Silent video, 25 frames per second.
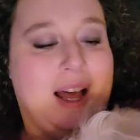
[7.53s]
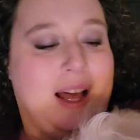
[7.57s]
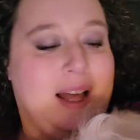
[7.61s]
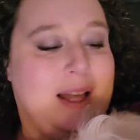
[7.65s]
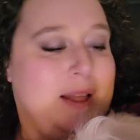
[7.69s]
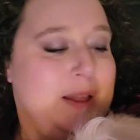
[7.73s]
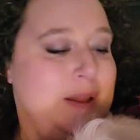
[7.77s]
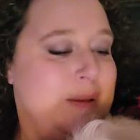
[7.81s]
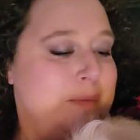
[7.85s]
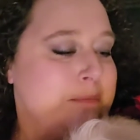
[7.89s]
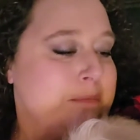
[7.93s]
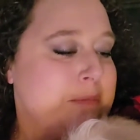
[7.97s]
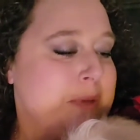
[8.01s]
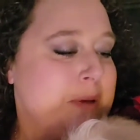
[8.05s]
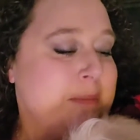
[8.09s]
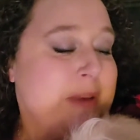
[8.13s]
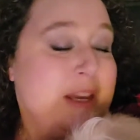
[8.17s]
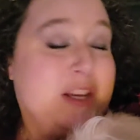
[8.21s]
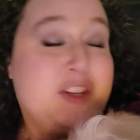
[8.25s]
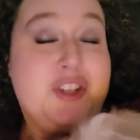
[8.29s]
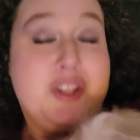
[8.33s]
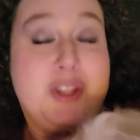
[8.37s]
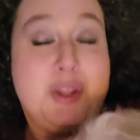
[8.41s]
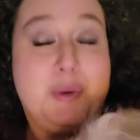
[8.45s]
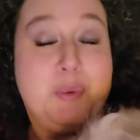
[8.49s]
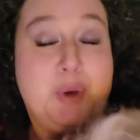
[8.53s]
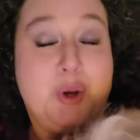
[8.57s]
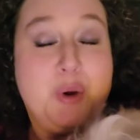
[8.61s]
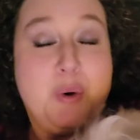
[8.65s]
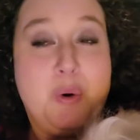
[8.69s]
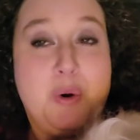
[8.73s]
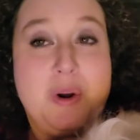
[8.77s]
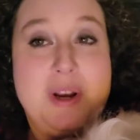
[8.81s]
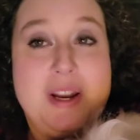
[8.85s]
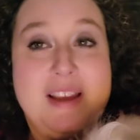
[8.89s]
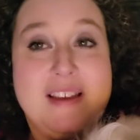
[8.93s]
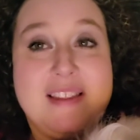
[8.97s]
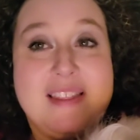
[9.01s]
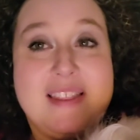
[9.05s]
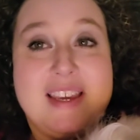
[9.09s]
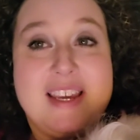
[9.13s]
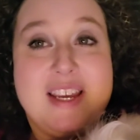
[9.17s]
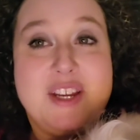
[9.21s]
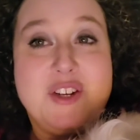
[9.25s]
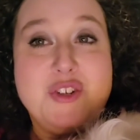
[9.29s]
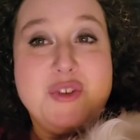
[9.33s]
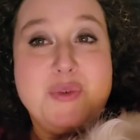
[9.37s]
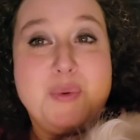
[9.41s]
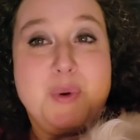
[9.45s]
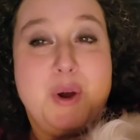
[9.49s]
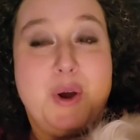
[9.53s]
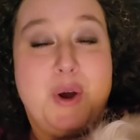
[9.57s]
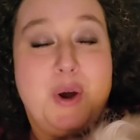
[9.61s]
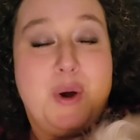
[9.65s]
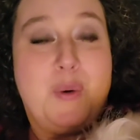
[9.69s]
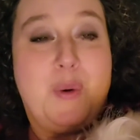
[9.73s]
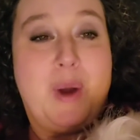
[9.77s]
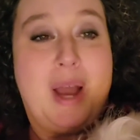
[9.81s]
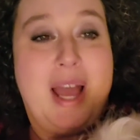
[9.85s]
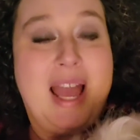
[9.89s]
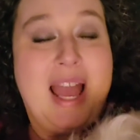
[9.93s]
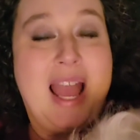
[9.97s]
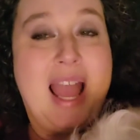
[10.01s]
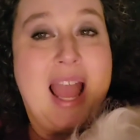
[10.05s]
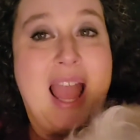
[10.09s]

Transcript: Um, I'm actually recording the intro